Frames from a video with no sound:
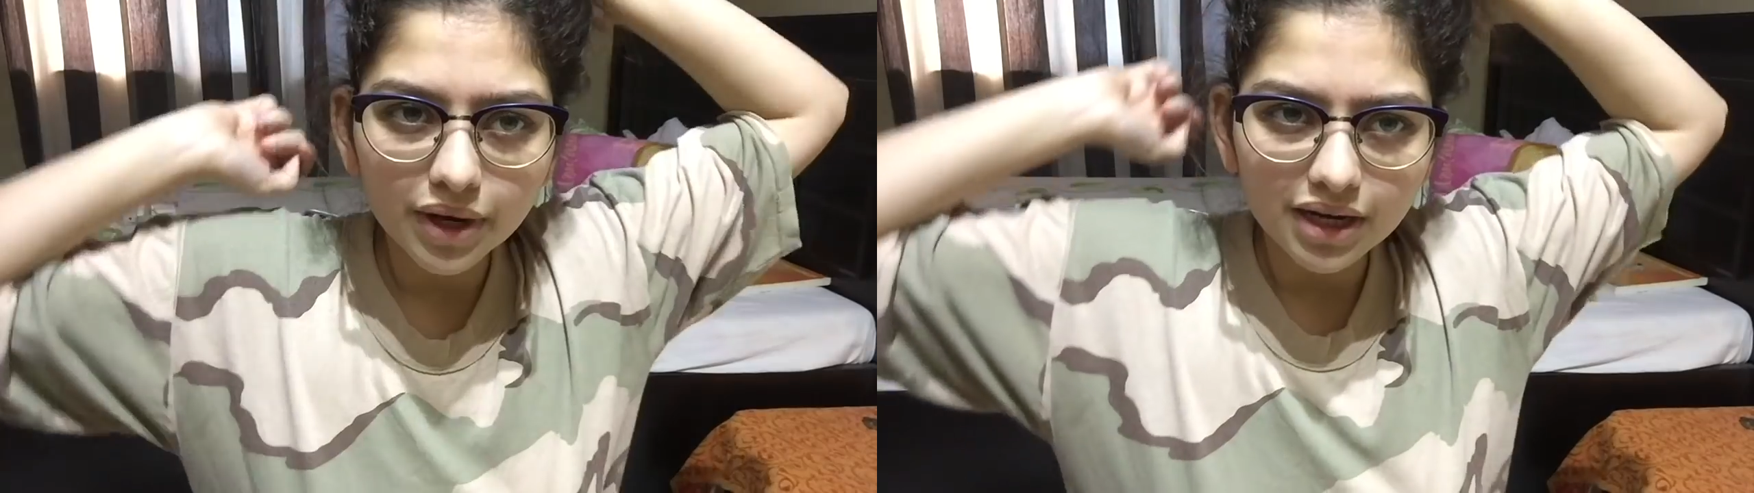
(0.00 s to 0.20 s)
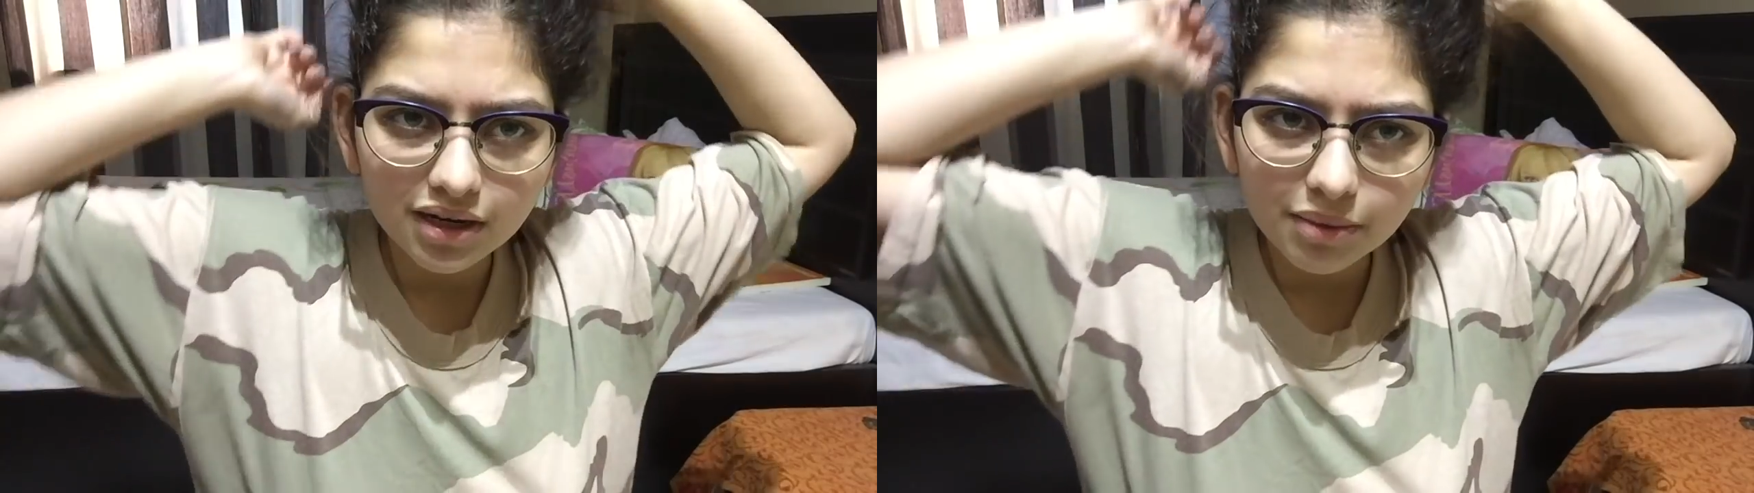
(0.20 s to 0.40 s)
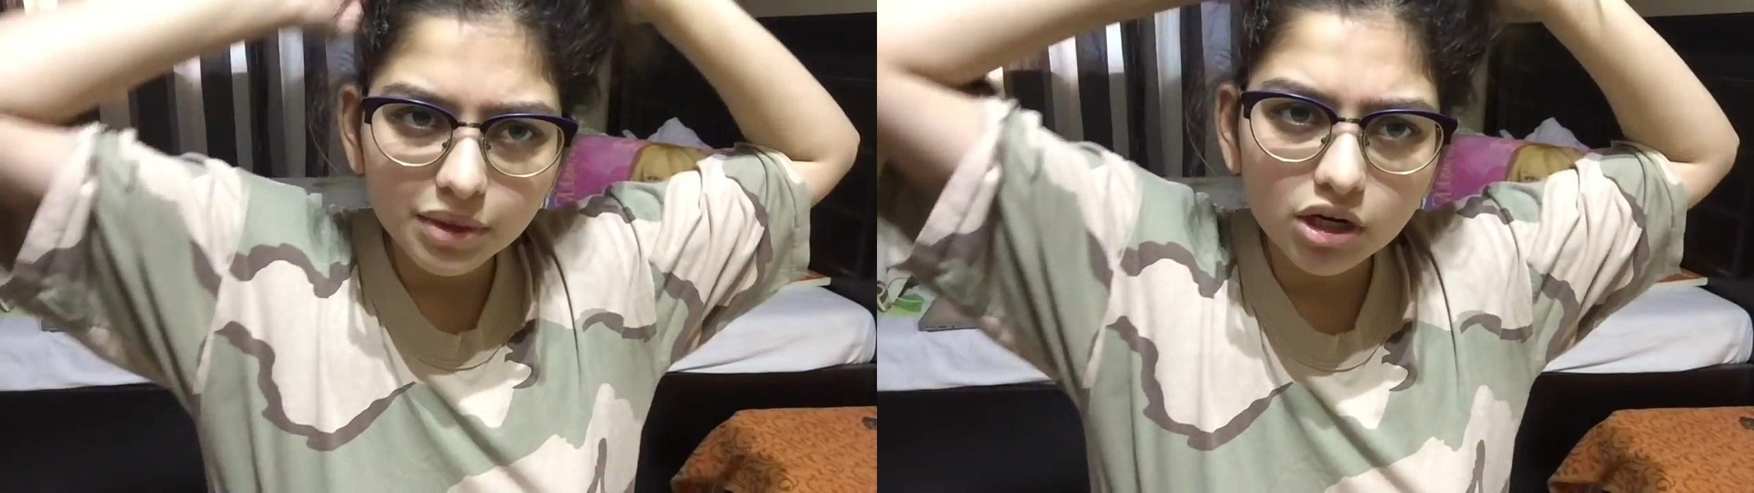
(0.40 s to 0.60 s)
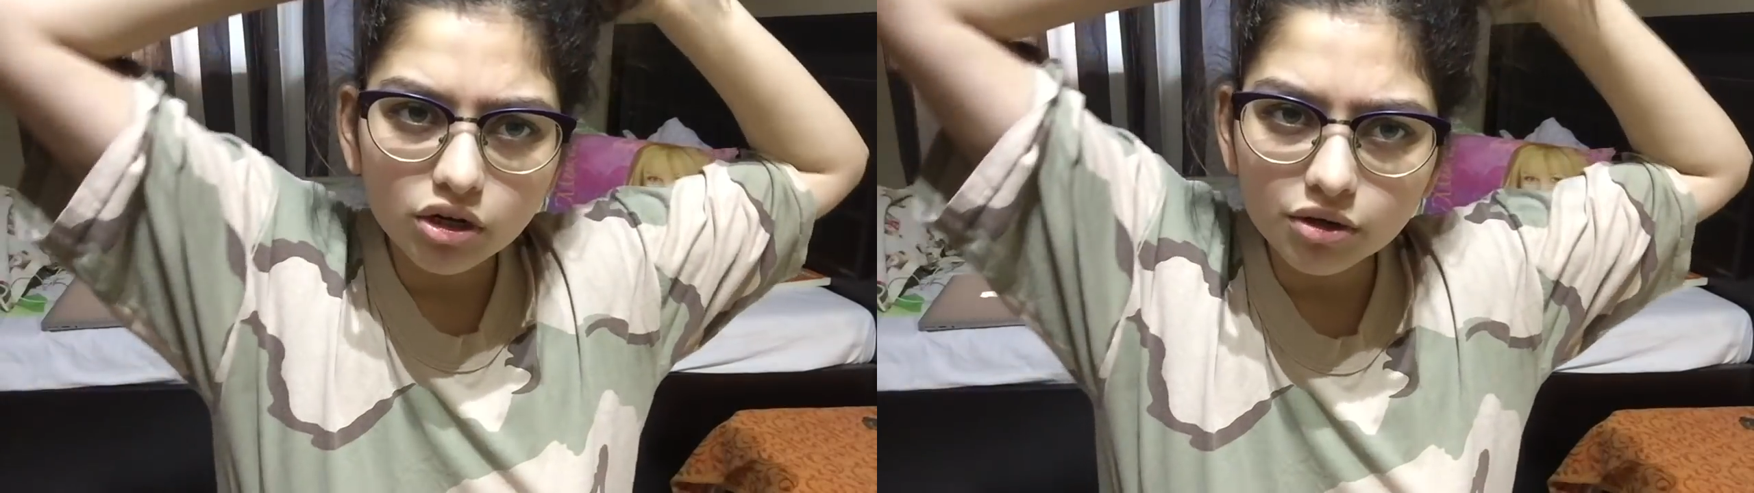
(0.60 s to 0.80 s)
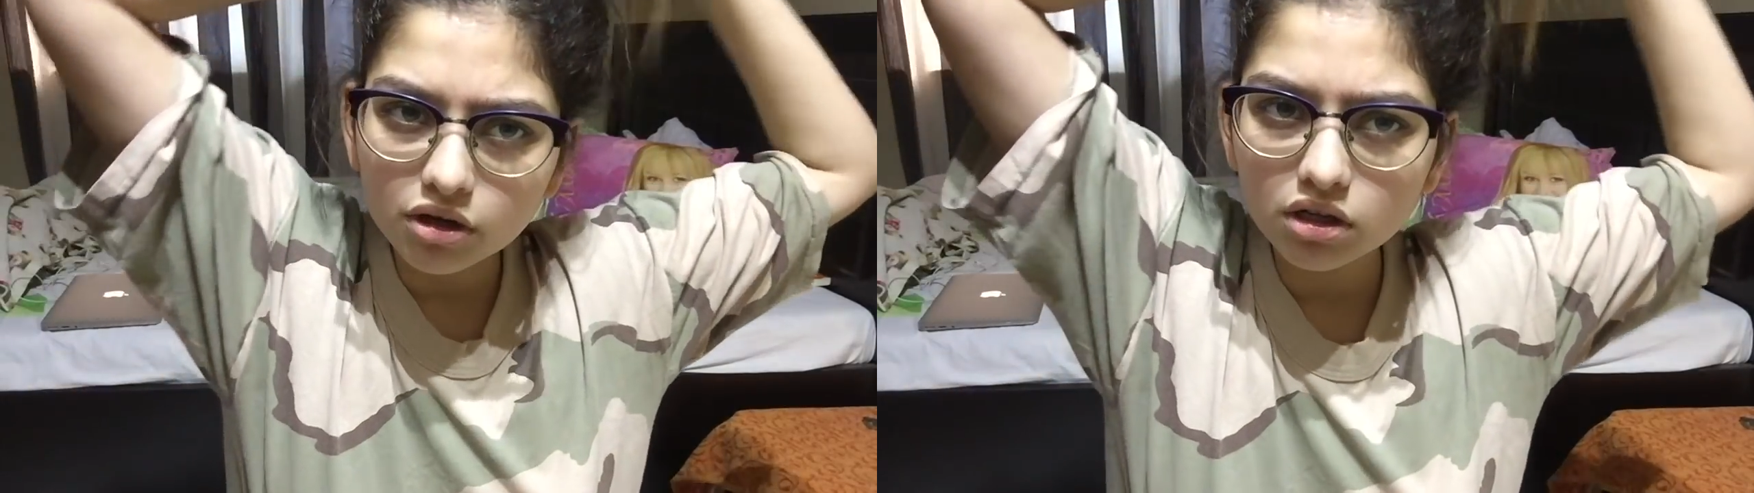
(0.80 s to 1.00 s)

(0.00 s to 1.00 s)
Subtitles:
Wait, let me look